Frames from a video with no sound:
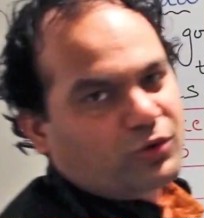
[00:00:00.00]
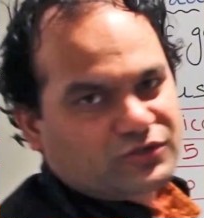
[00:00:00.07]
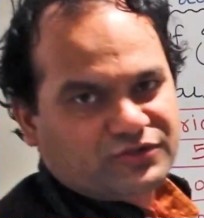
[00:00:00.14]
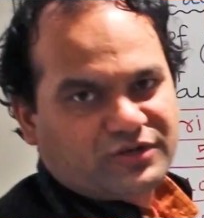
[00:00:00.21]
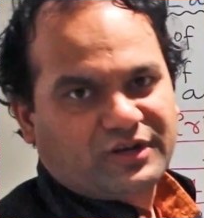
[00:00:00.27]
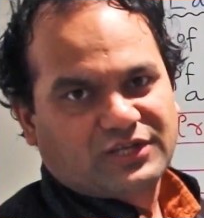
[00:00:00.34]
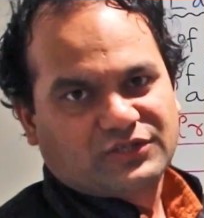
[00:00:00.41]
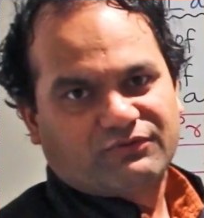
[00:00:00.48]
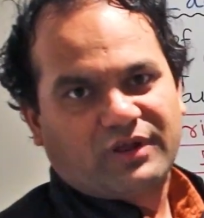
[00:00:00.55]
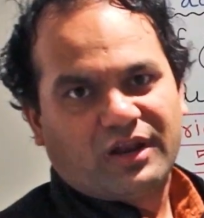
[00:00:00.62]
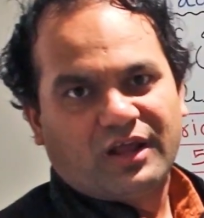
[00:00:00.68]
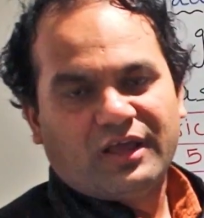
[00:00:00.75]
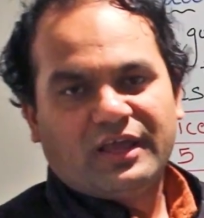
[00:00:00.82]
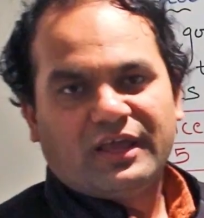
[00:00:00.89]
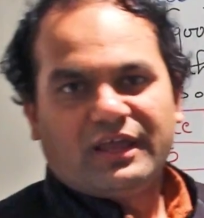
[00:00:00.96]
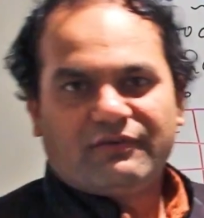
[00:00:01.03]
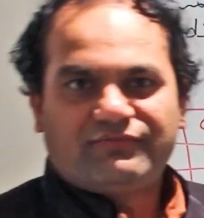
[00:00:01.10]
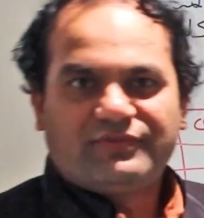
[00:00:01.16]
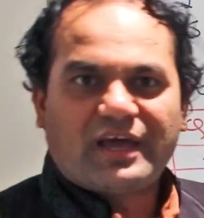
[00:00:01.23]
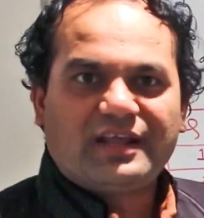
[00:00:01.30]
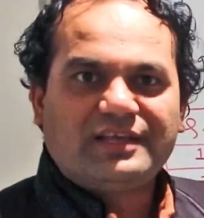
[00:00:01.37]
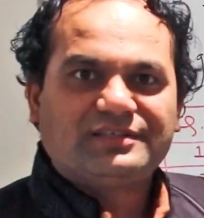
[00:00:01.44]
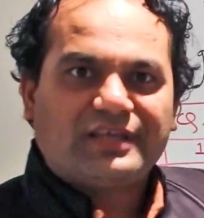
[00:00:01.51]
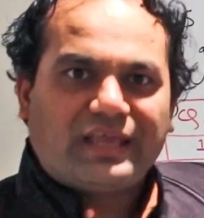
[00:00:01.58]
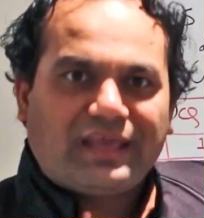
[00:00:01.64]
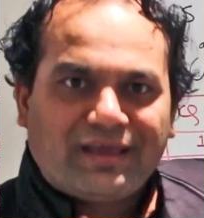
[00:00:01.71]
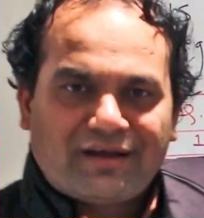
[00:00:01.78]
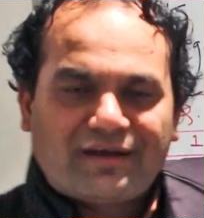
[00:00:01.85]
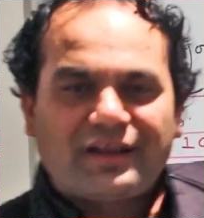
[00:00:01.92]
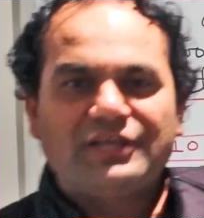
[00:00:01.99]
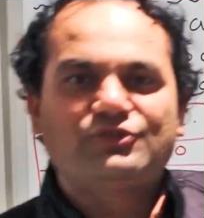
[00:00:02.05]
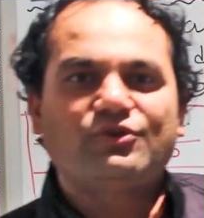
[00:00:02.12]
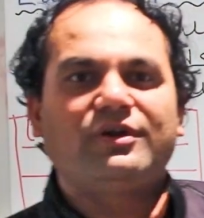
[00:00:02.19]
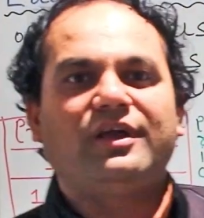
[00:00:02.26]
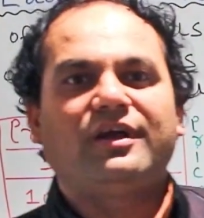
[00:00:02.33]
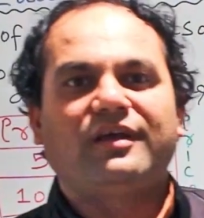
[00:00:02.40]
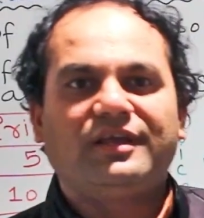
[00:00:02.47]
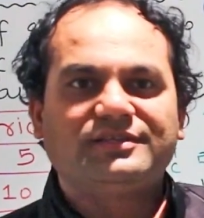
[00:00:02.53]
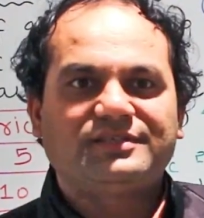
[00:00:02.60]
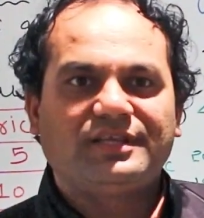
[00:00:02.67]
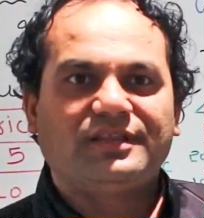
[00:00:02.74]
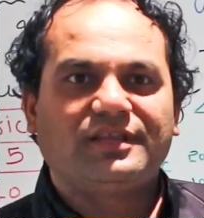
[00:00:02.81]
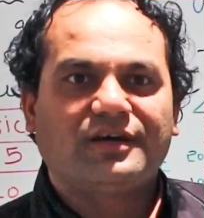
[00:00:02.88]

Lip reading: constant as well. If there is increase or decrease in